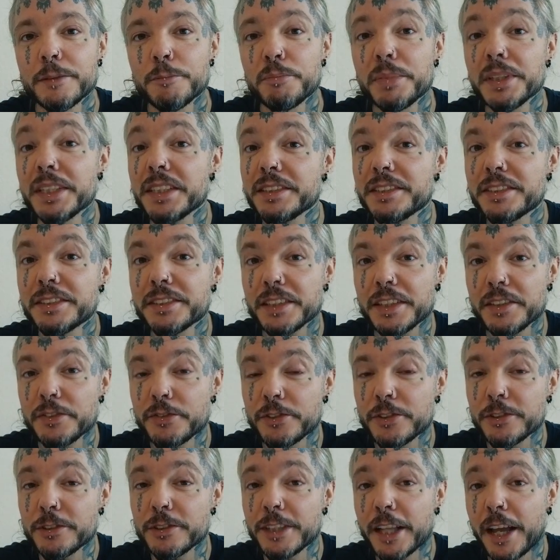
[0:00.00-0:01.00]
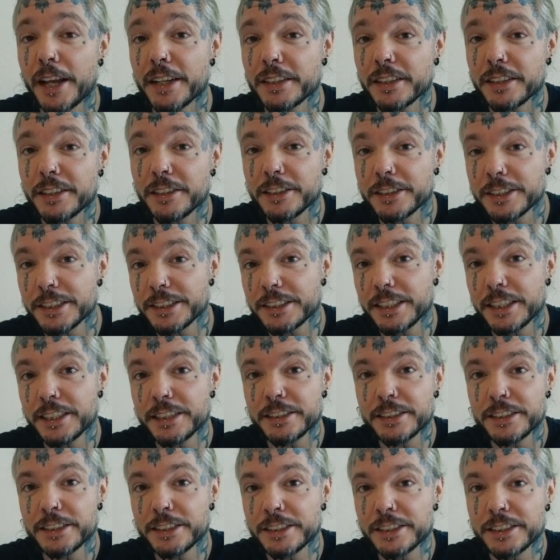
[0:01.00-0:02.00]
Please, if you like the
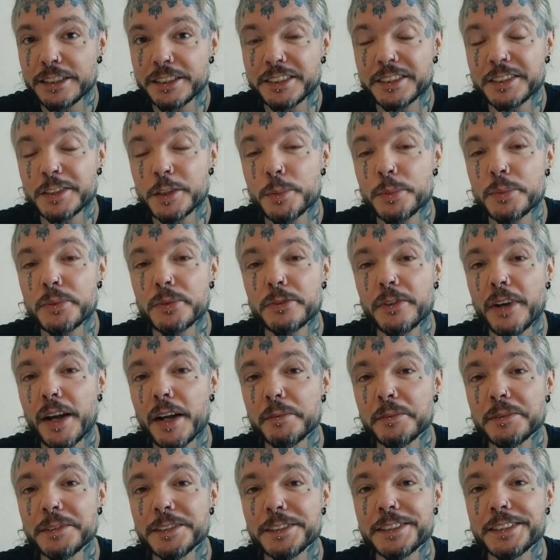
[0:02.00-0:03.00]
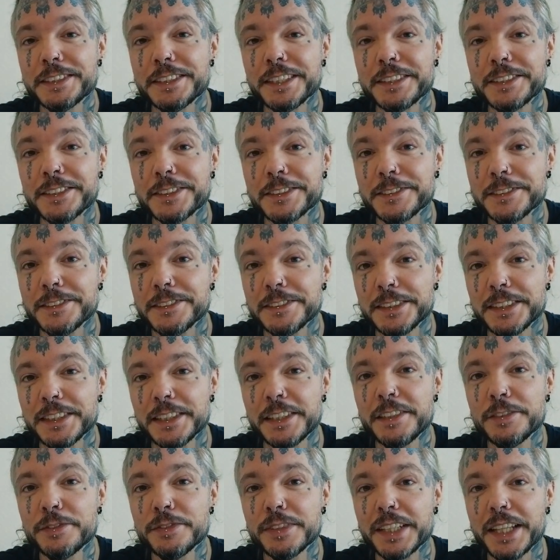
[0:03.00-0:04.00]
content, subscribe to the channel,
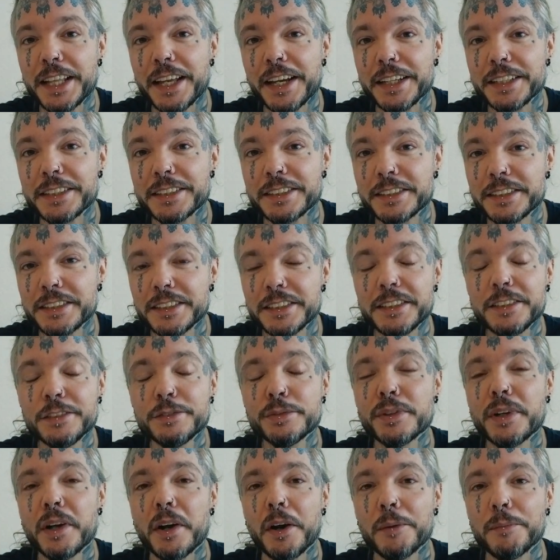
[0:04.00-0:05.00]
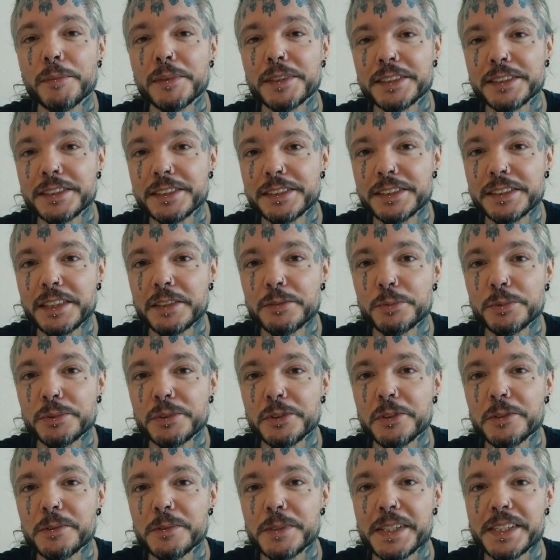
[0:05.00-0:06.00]
leave a like, leave a comment. That would
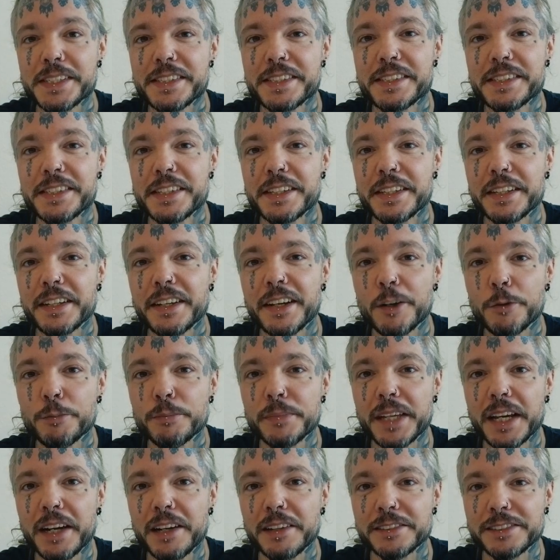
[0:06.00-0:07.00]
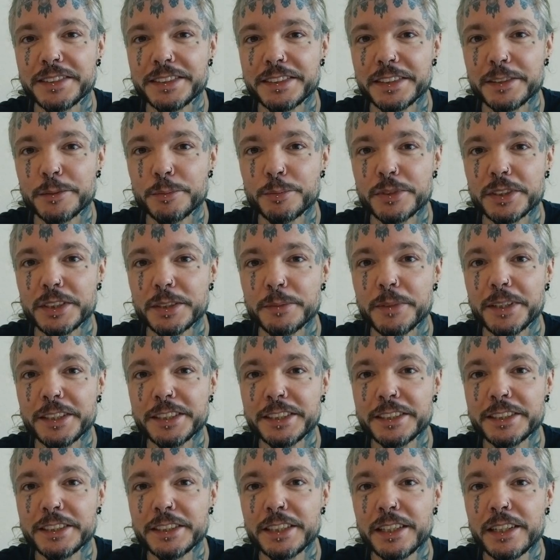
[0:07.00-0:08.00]
always help me out pretty
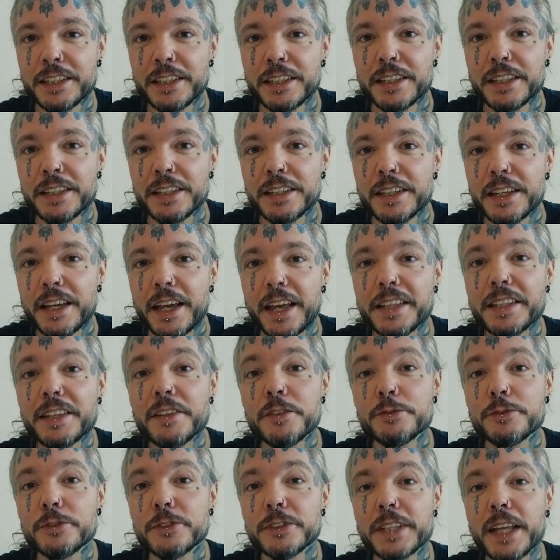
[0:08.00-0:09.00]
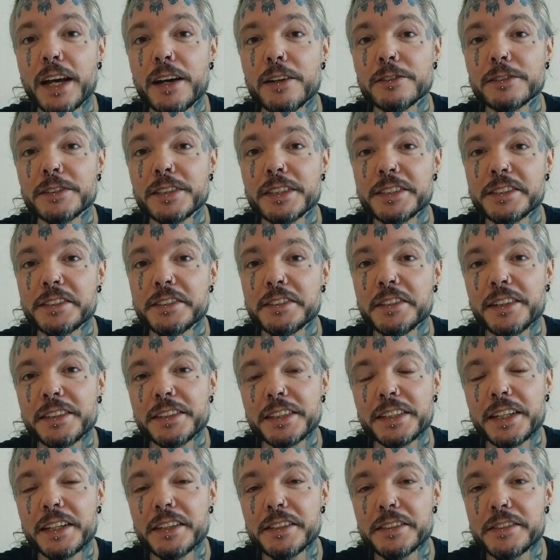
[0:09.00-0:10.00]
much. And then for now, there's
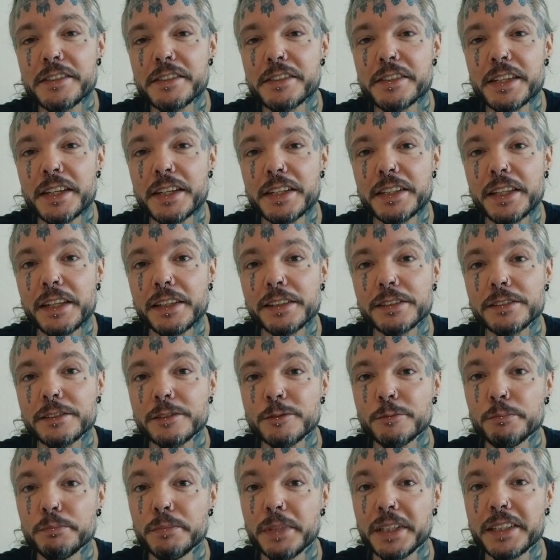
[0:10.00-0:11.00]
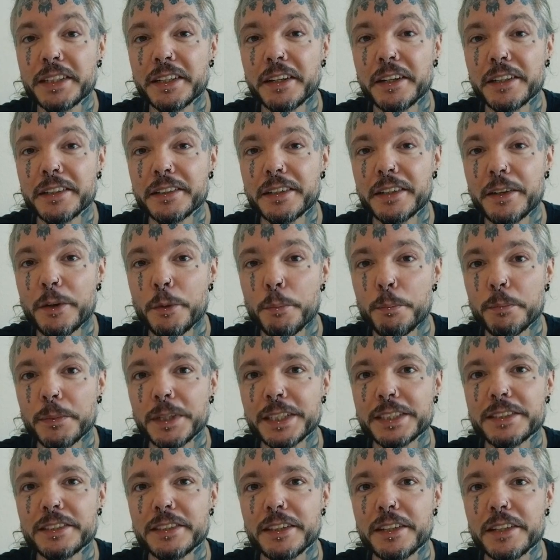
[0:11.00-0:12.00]
nothing else to say than big hug,
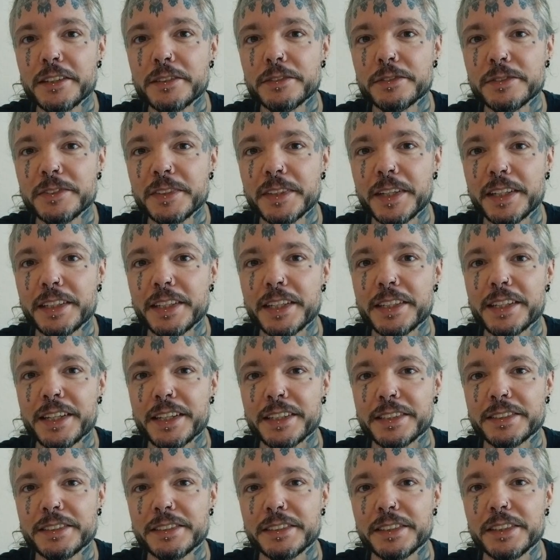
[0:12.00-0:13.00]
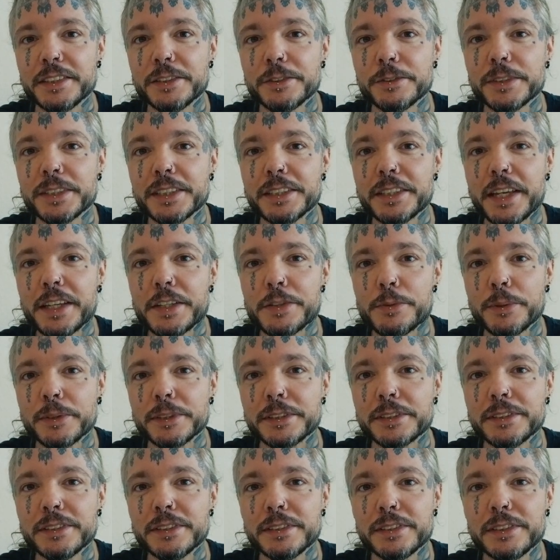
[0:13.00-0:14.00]
much love, and then I see you in the next
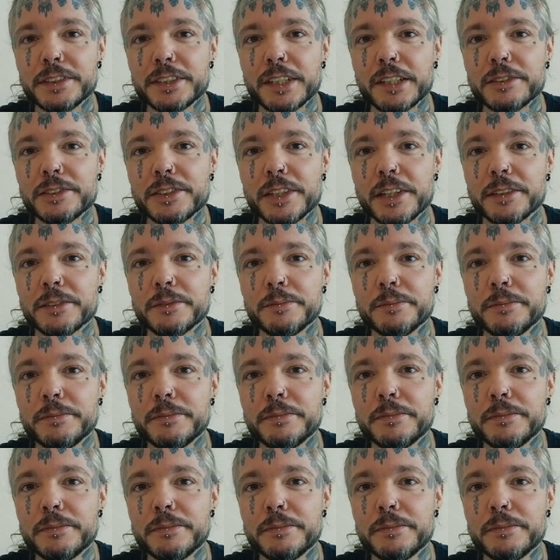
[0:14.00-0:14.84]
one. Ciao, ciao.